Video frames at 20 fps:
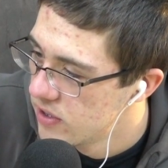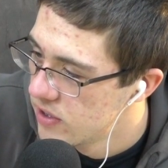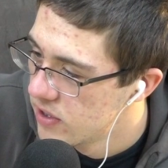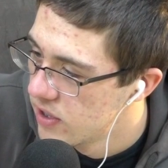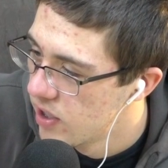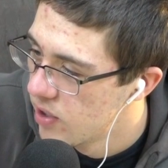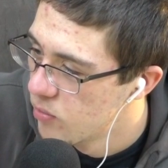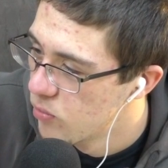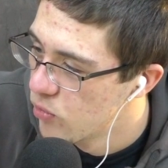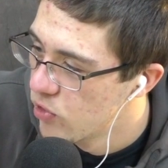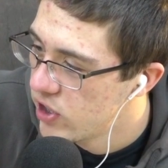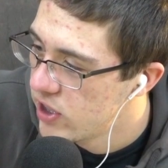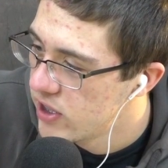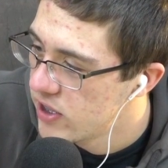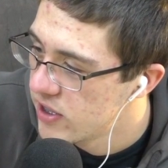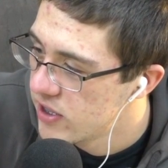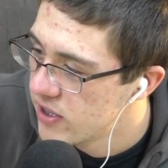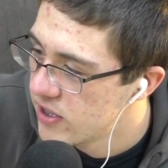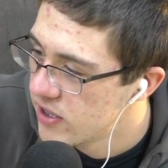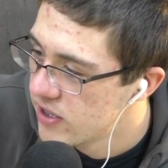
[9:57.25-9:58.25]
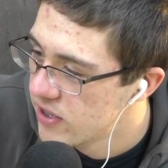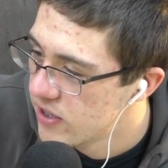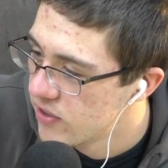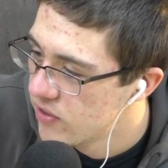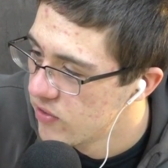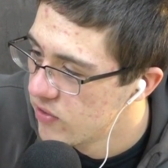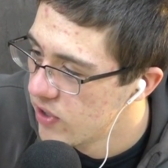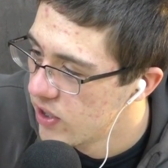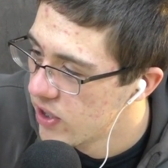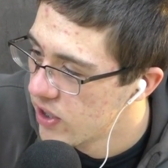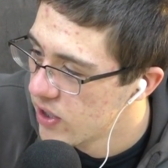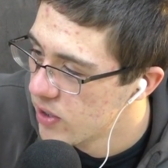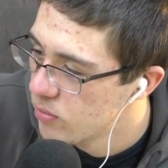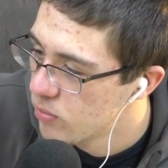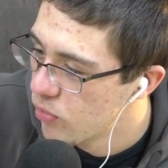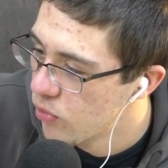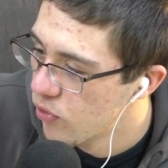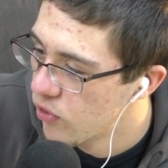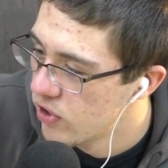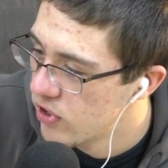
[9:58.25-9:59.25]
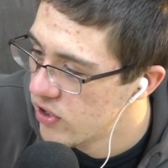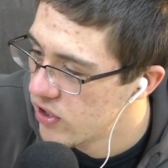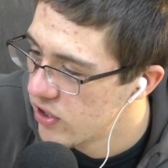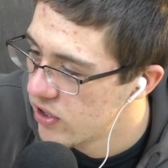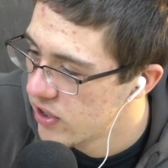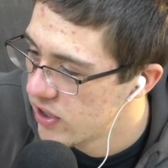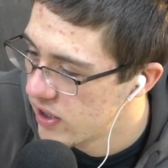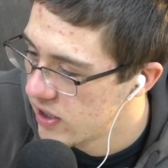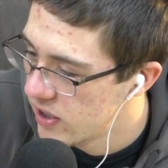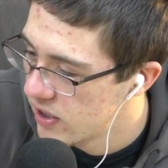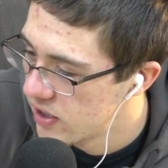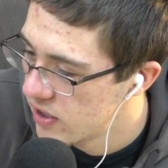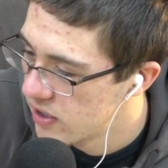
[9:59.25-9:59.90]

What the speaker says: I'm reading a very important thing here.